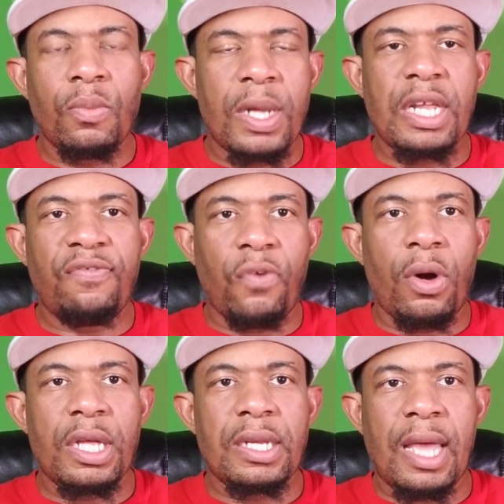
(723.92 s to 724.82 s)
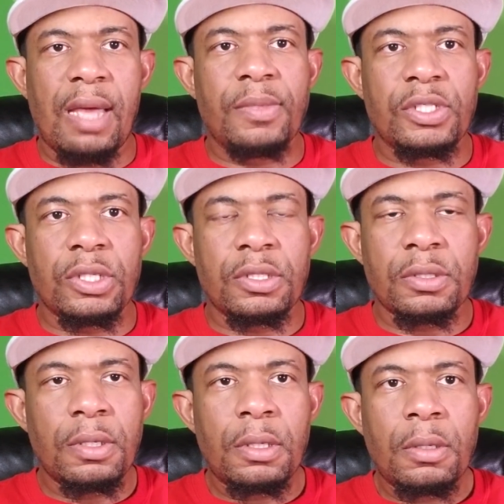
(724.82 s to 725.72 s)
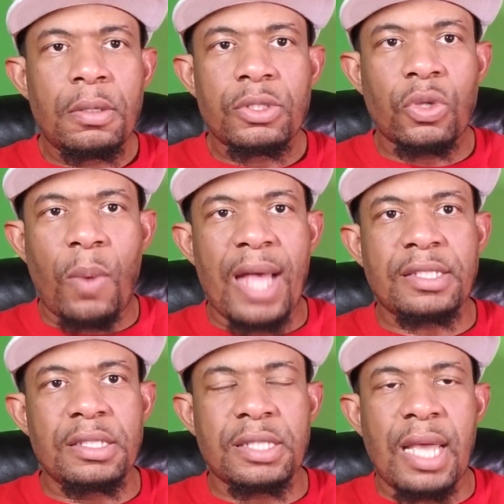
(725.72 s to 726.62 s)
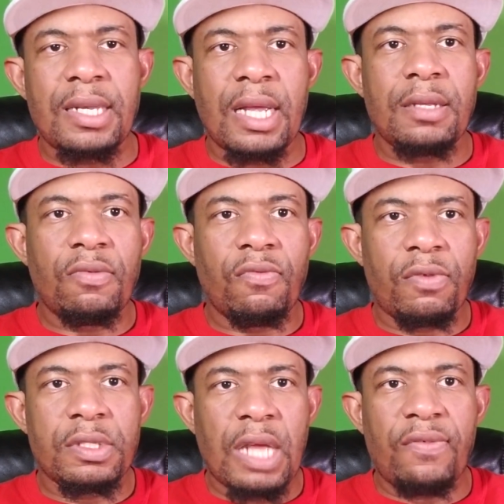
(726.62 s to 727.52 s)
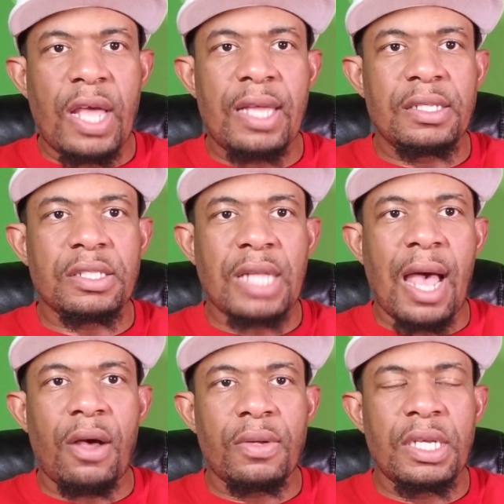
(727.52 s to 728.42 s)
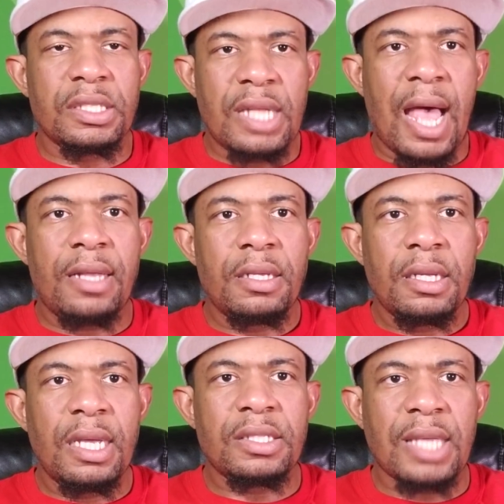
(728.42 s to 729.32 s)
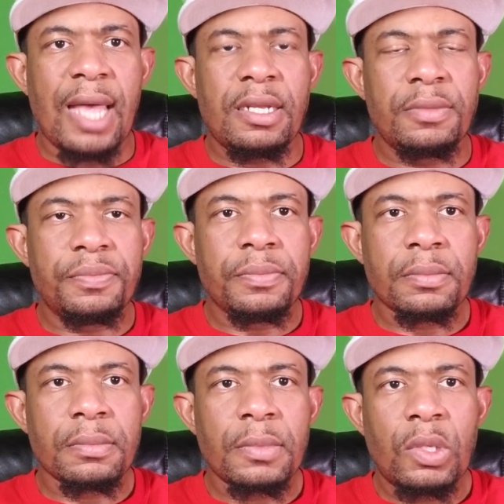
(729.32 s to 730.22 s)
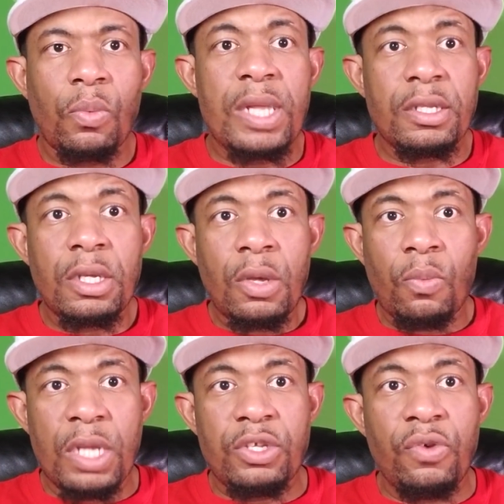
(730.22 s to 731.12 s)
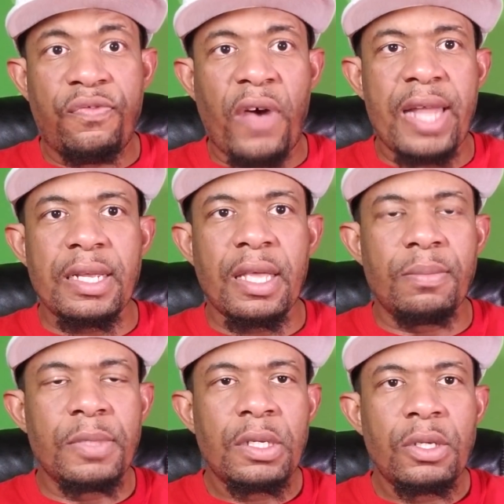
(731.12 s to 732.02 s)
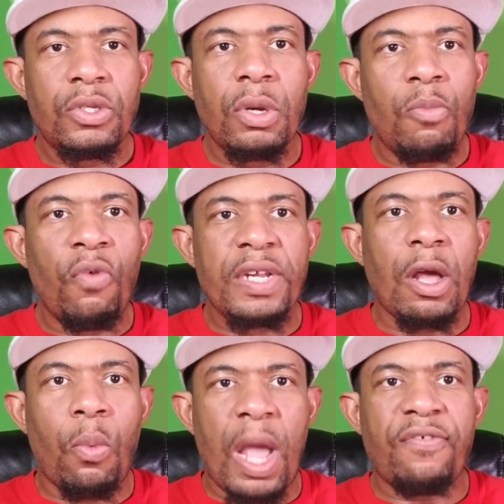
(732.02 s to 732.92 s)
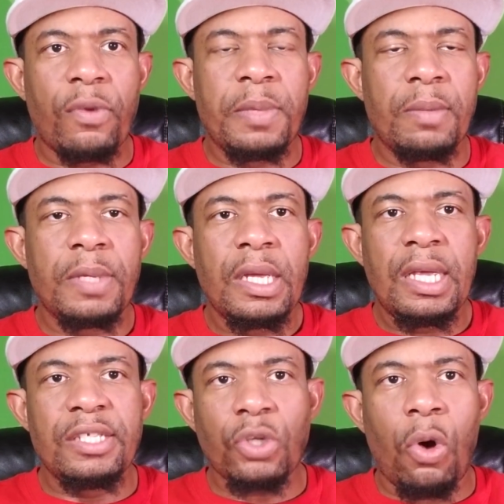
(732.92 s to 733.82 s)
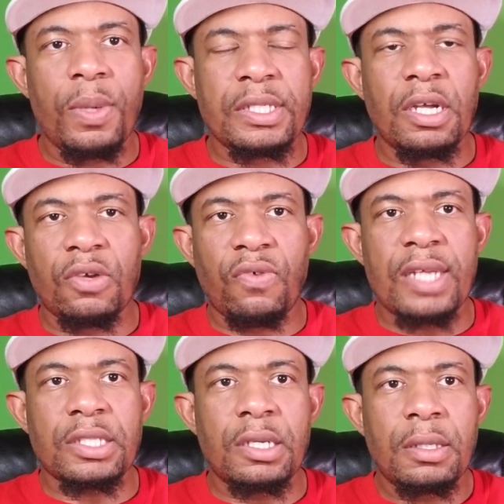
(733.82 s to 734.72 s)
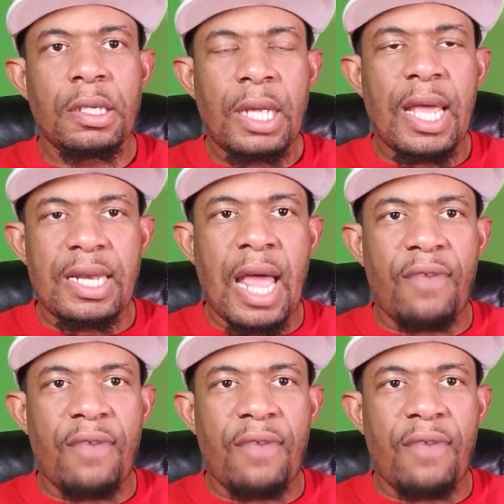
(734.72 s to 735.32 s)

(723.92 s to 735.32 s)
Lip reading: when they fought in the amateurs. So why is he saying that Devin Haney's style is not exciting? When you're fighting him, you're moving away from him. He's always the aggressor in